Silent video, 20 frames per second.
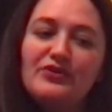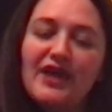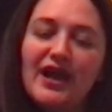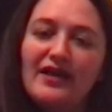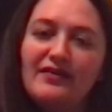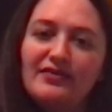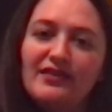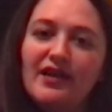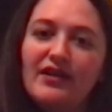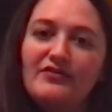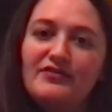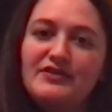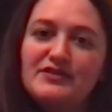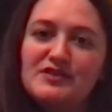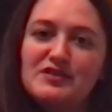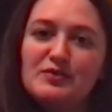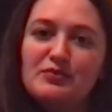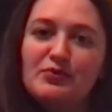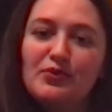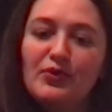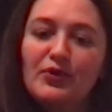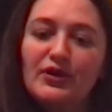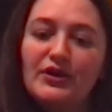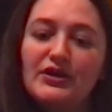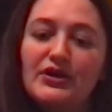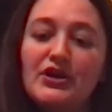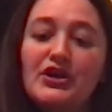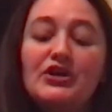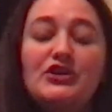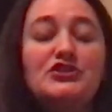that love and
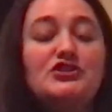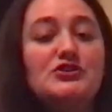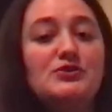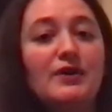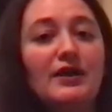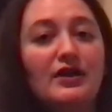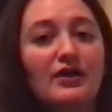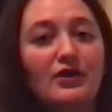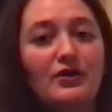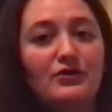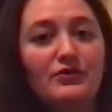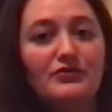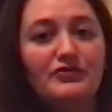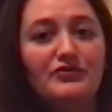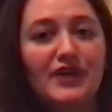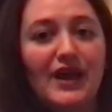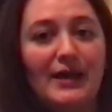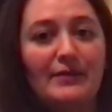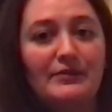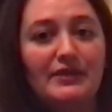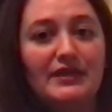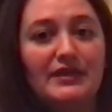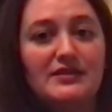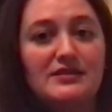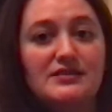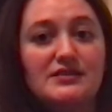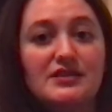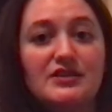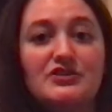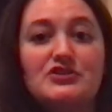support to our own
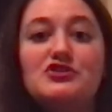families,